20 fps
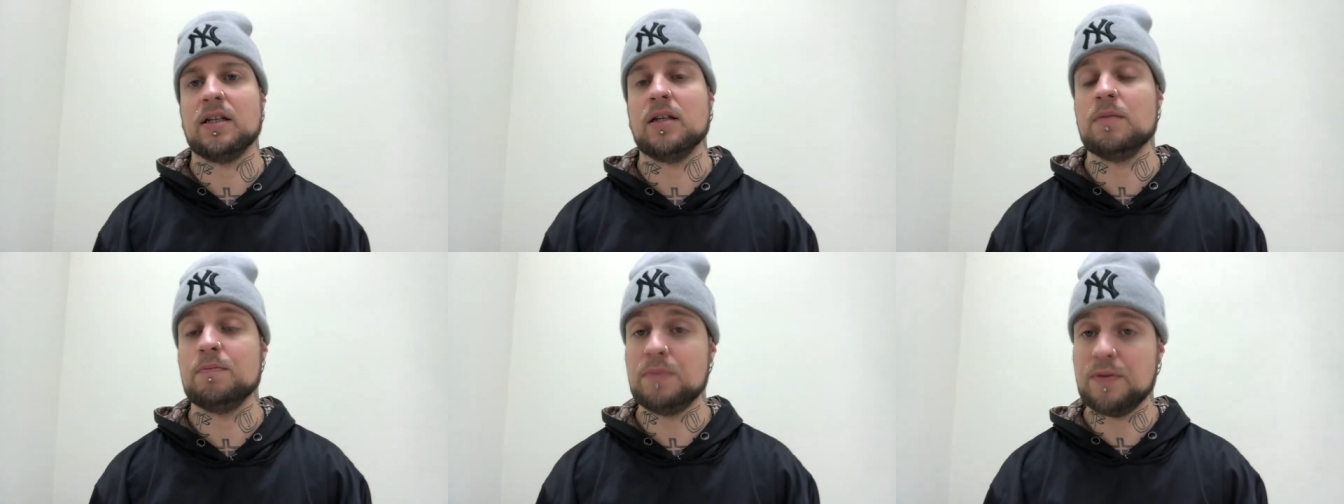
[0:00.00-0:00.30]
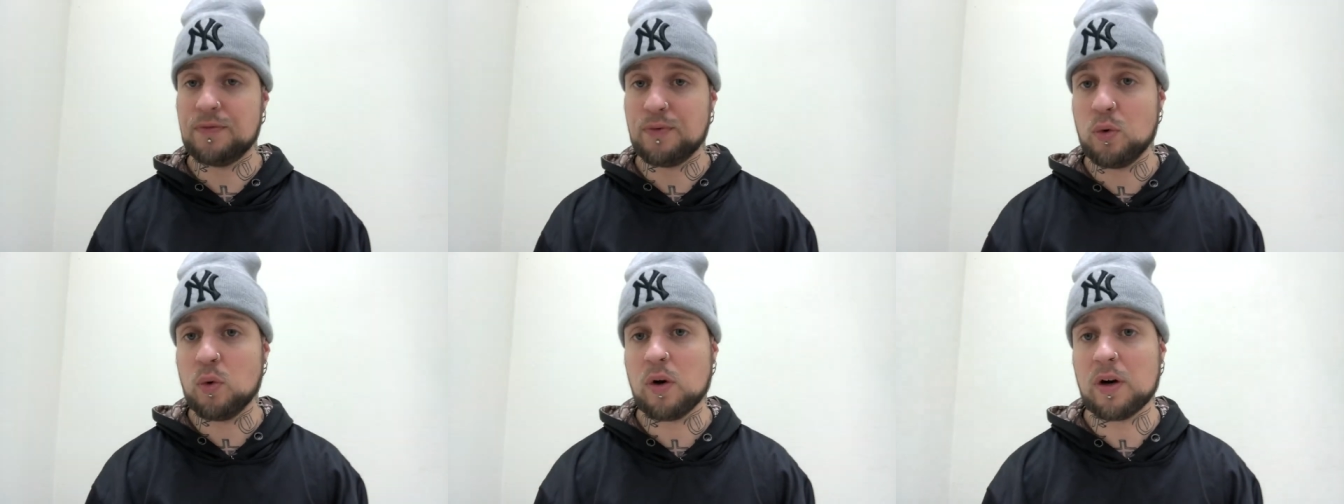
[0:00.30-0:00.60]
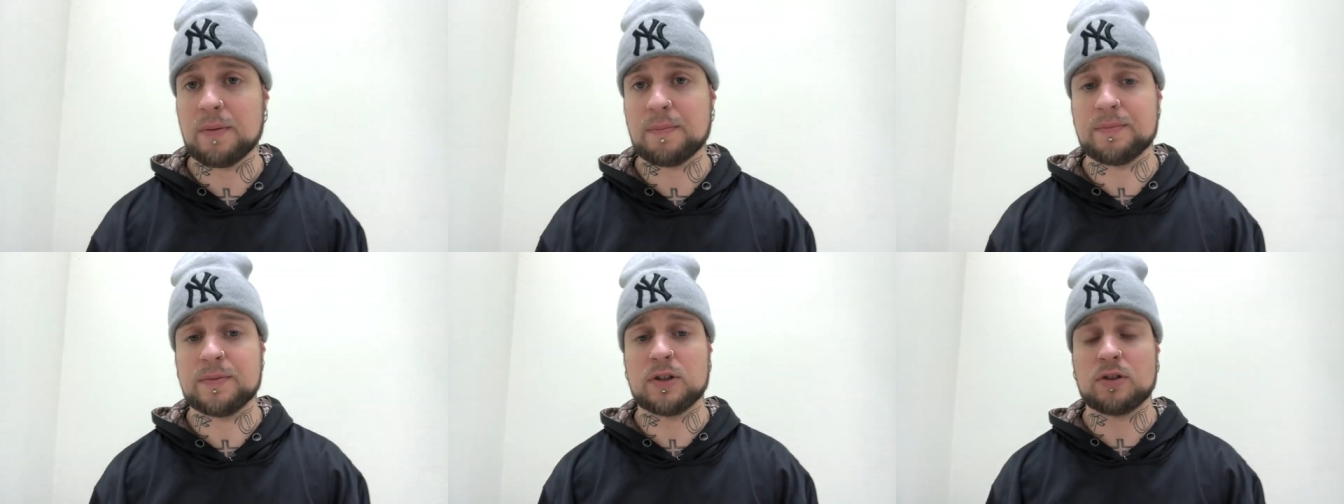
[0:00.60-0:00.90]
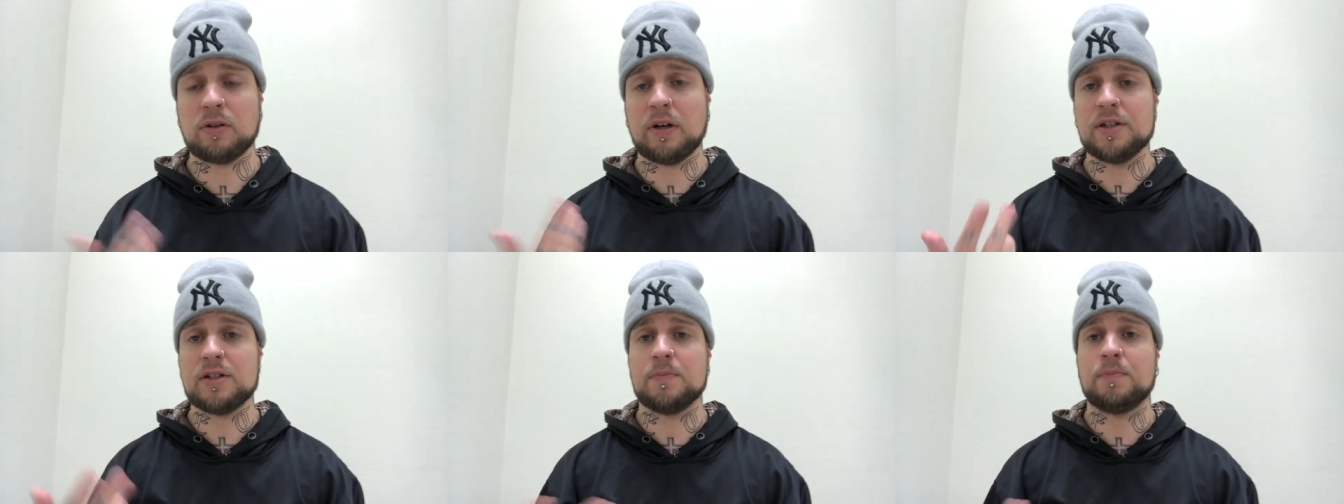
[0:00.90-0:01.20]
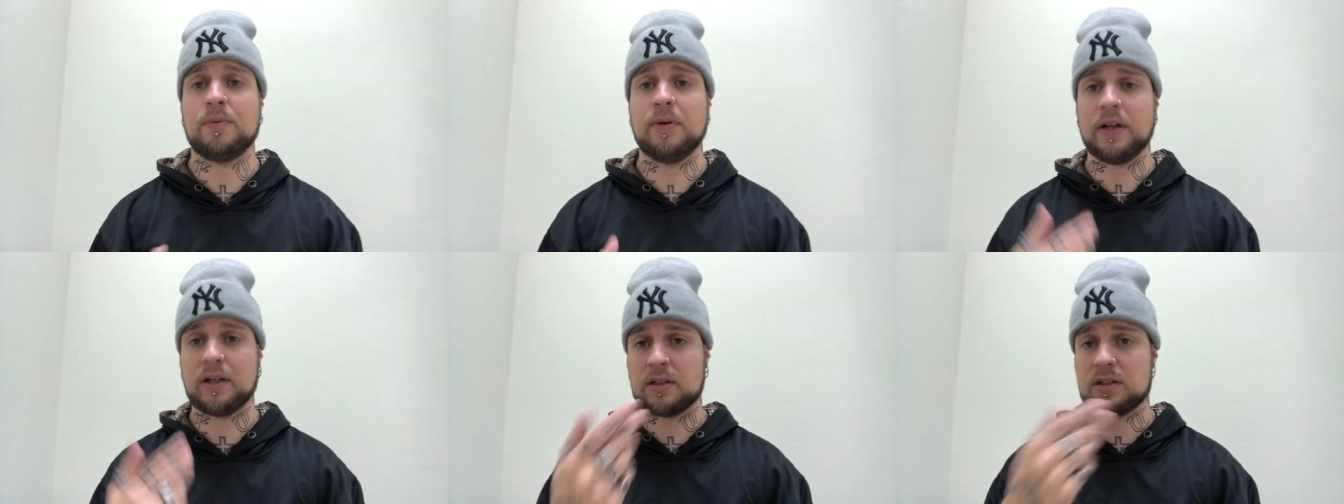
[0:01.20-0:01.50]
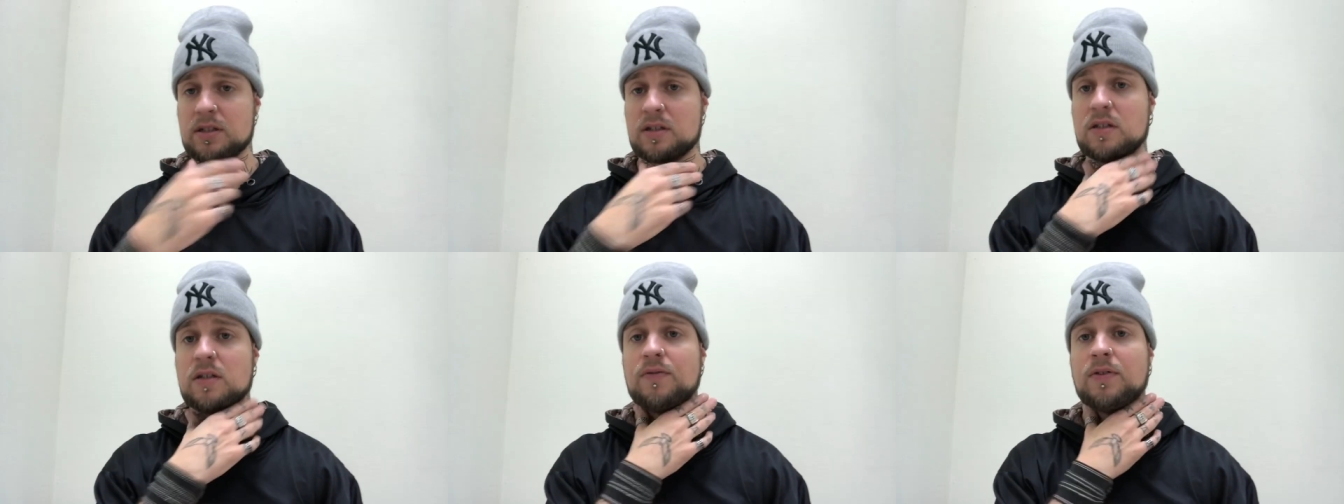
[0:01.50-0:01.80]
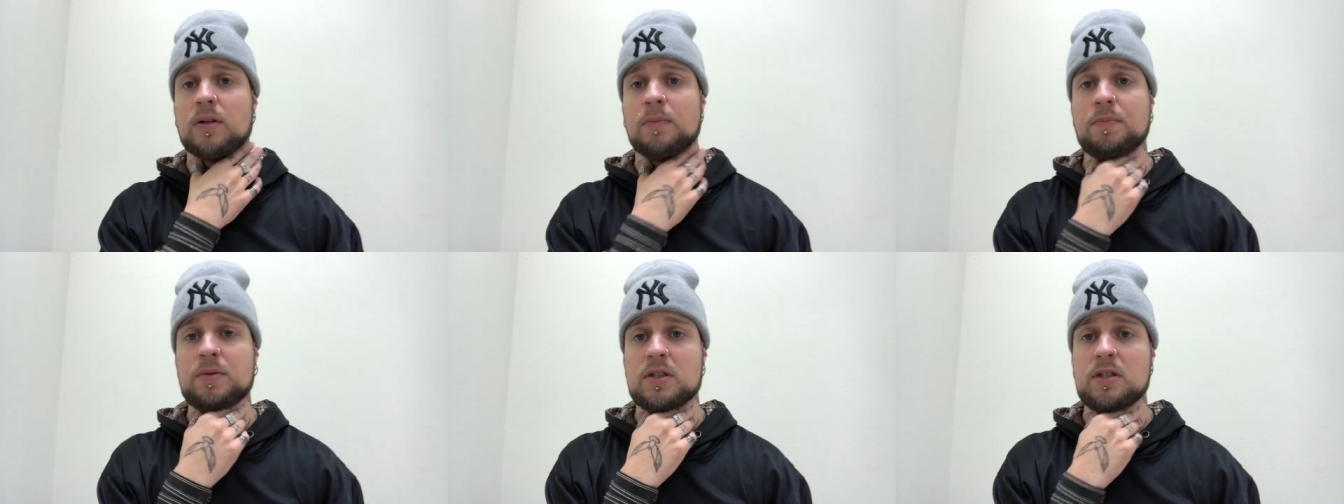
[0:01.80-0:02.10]
And before, try to practice
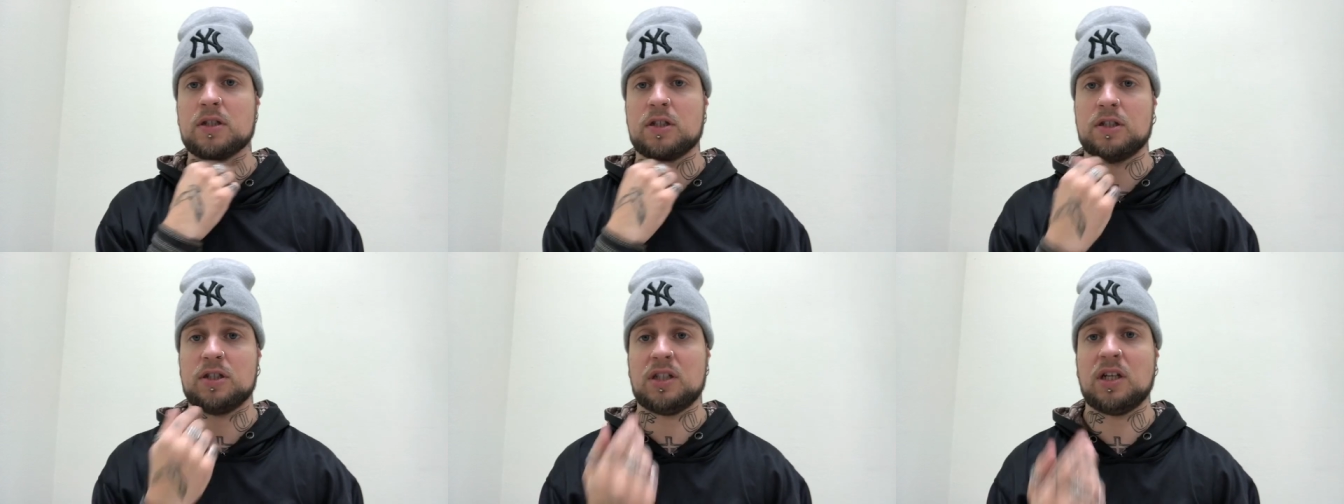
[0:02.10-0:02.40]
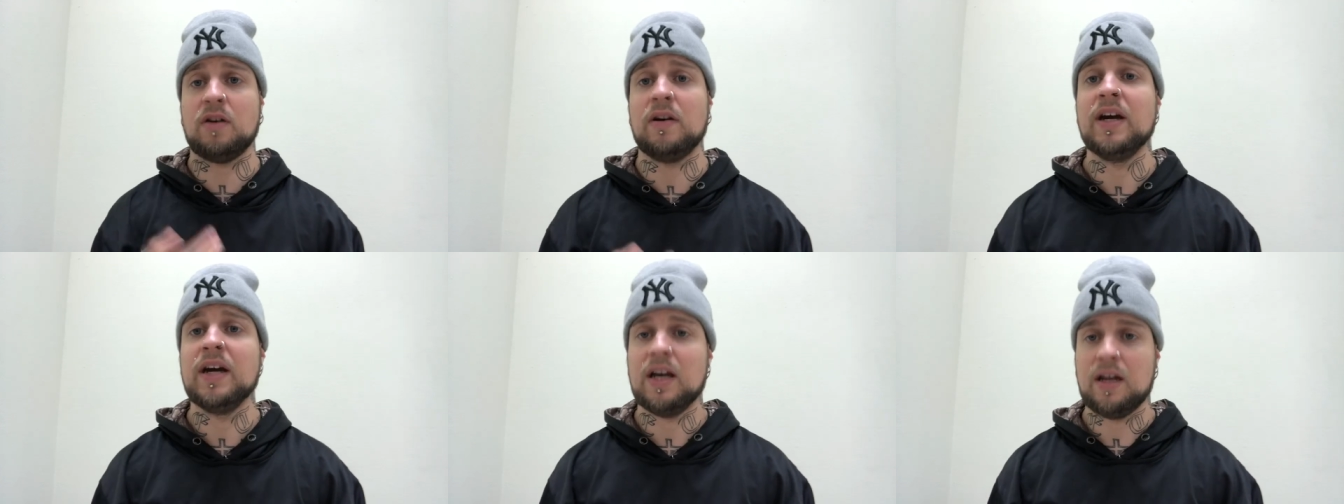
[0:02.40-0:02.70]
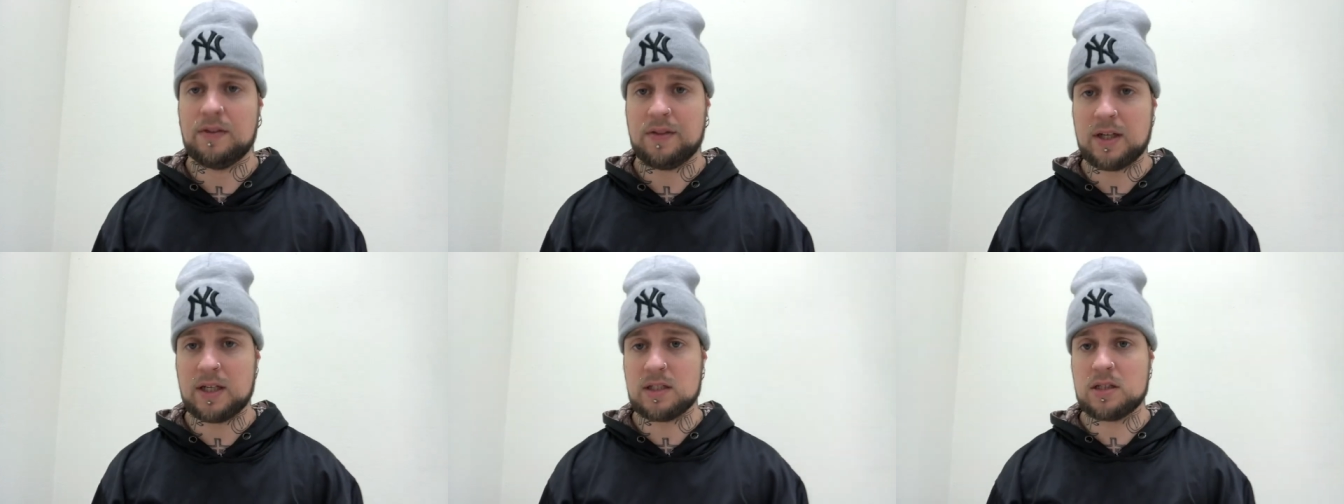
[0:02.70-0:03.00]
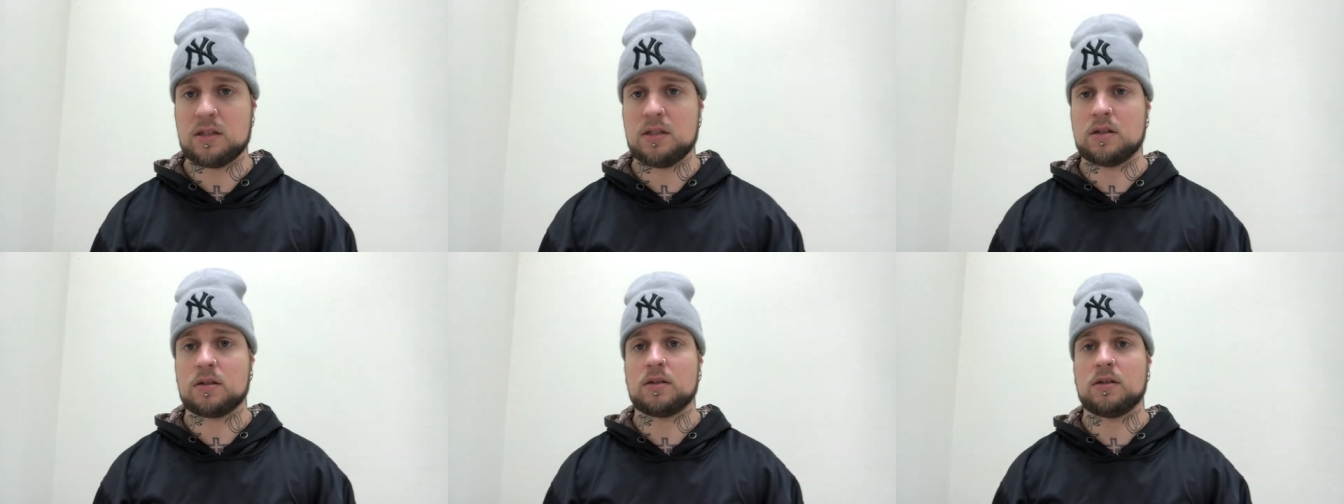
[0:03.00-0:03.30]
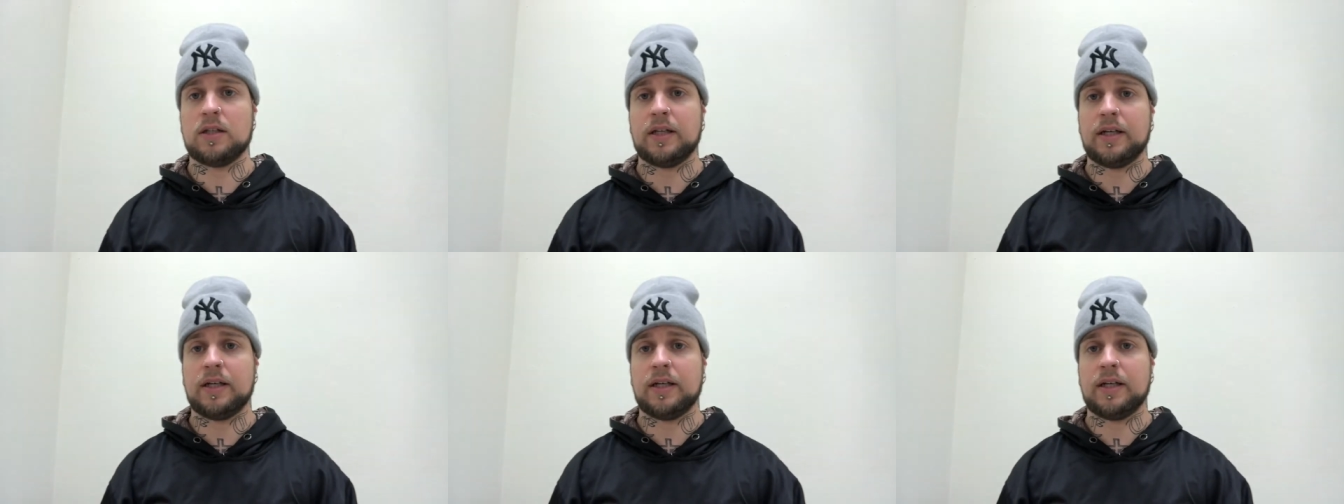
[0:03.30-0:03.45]
different positions. So that's the